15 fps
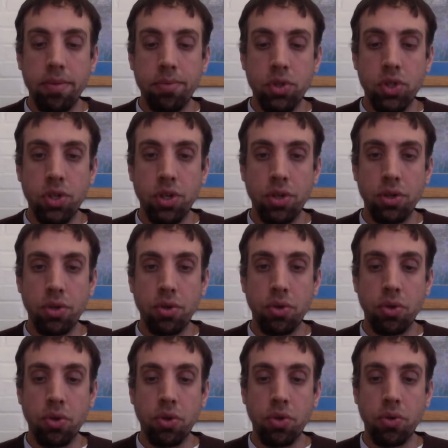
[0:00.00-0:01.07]

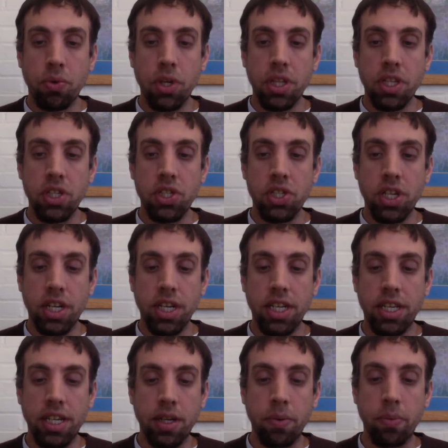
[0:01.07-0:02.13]
So what this study
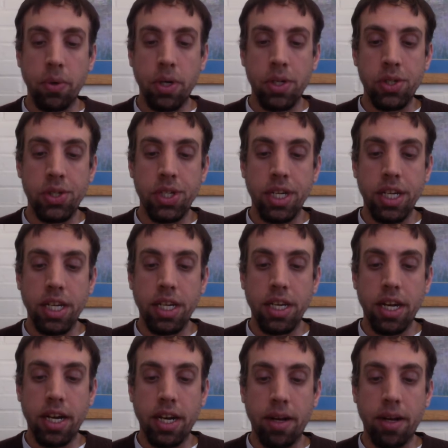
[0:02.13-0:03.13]
did was it